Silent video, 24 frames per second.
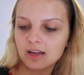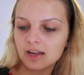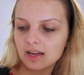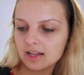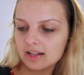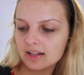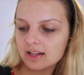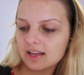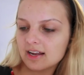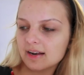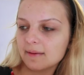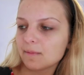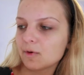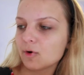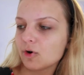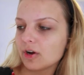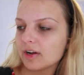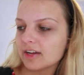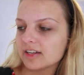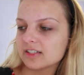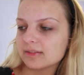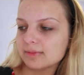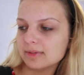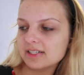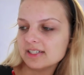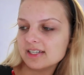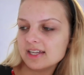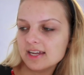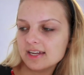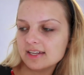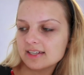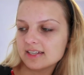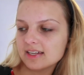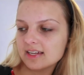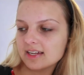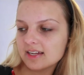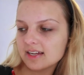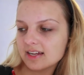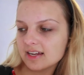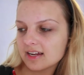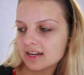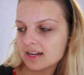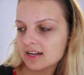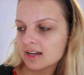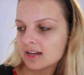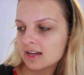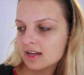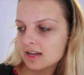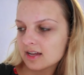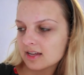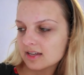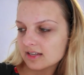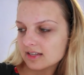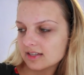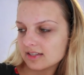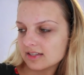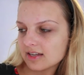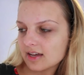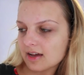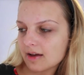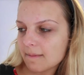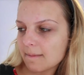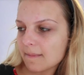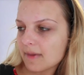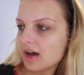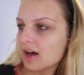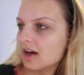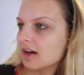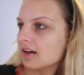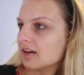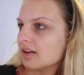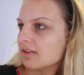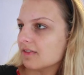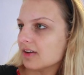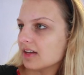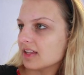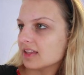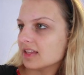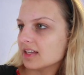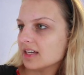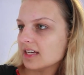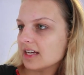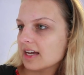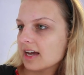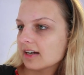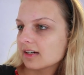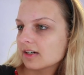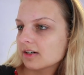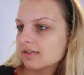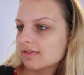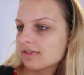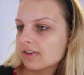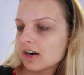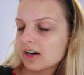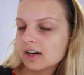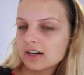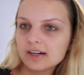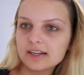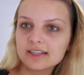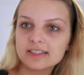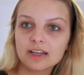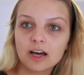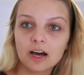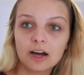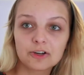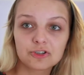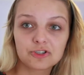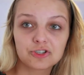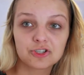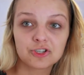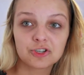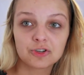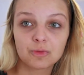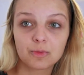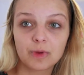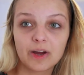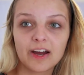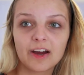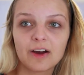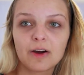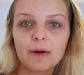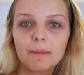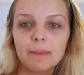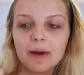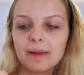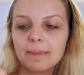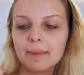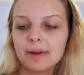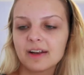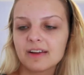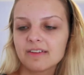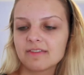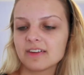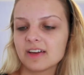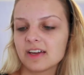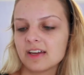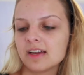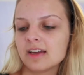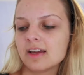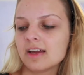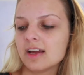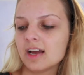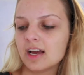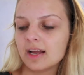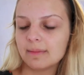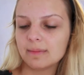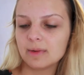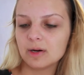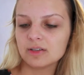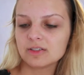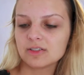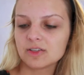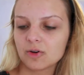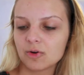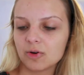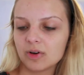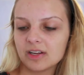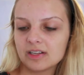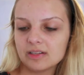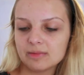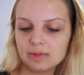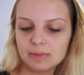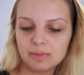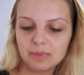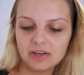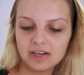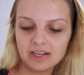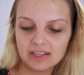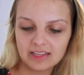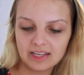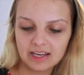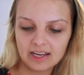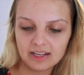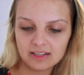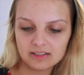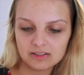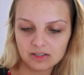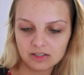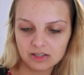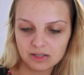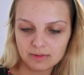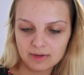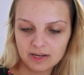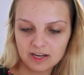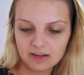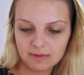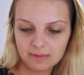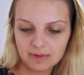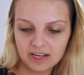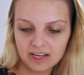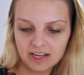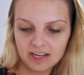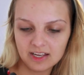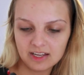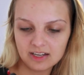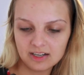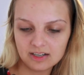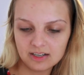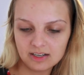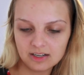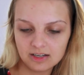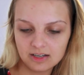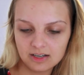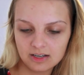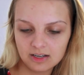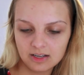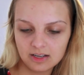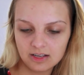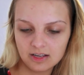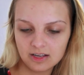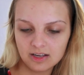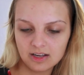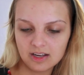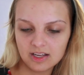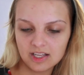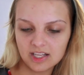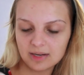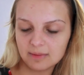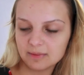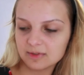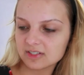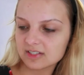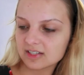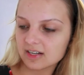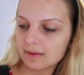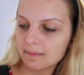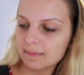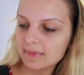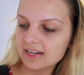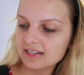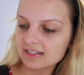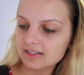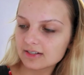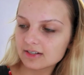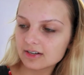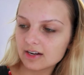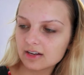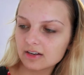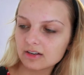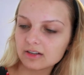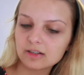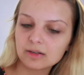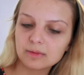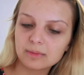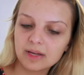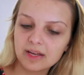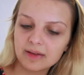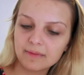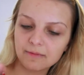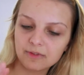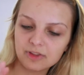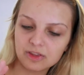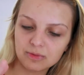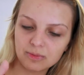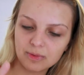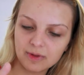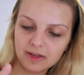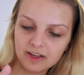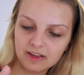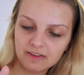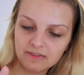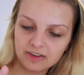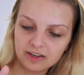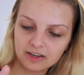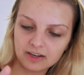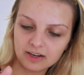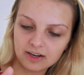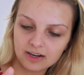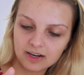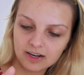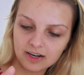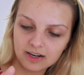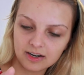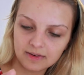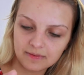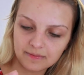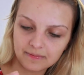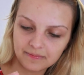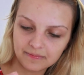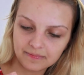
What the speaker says: And then I'm going to be taking some of the Hello Flawless Oxygen Wow by Benefit. I'm also going to be putting that on the back of my hand. And I'm just going to mix it around a little bit with my finger.